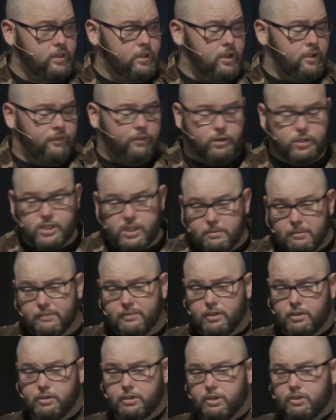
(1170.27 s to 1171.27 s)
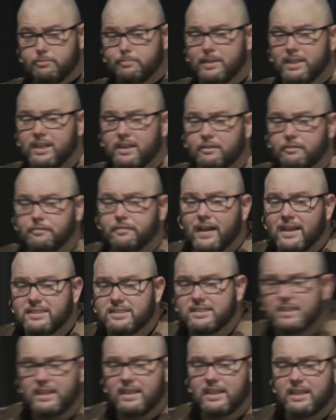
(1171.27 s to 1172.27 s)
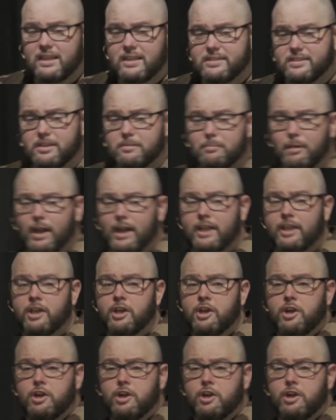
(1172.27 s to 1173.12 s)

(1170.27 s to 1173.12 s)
For some of you, you've been investing into somebody